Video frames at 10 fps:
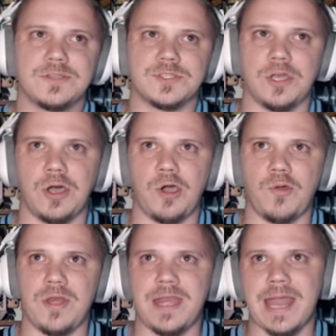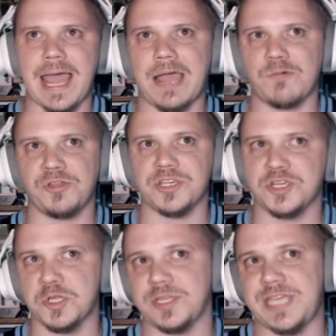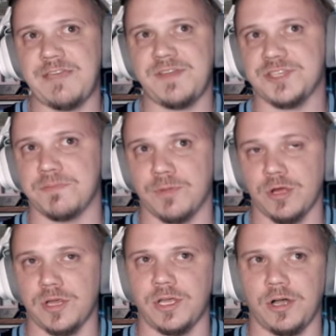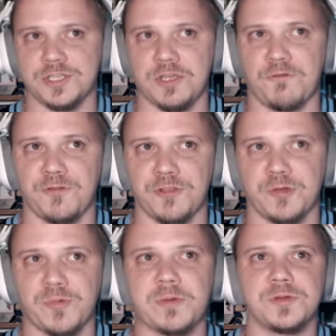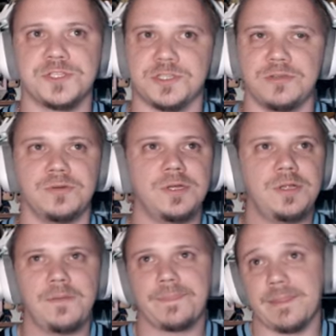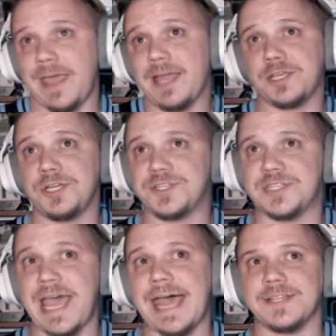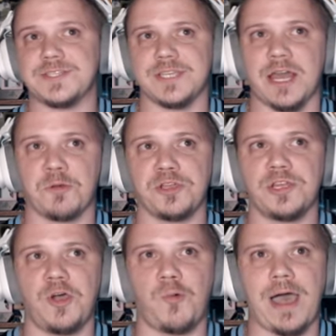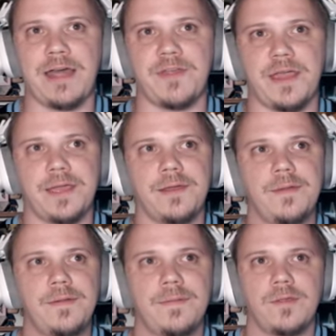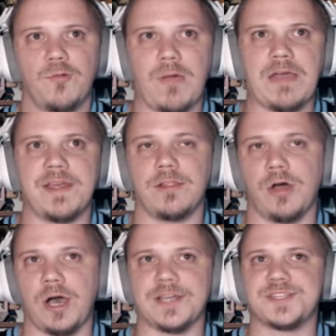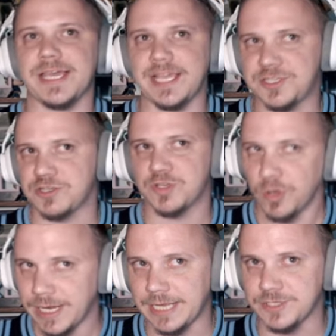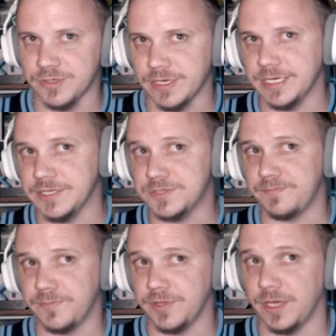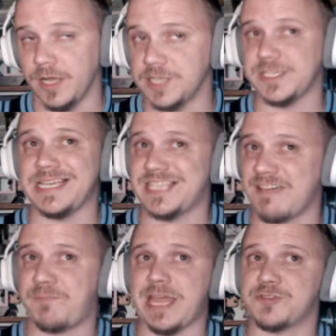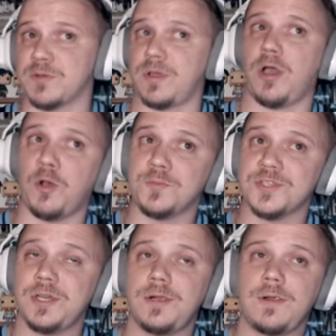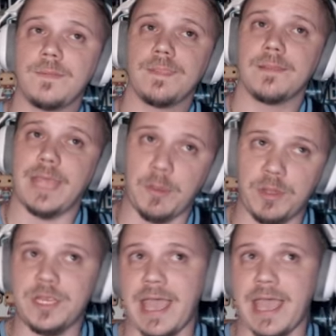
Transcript: so not really sure. Latavius Murray also for the Redwoods too. They had good stats. I don't really know why they lost. I guess the short answer is the Huskies have Patrick Mahomes, and when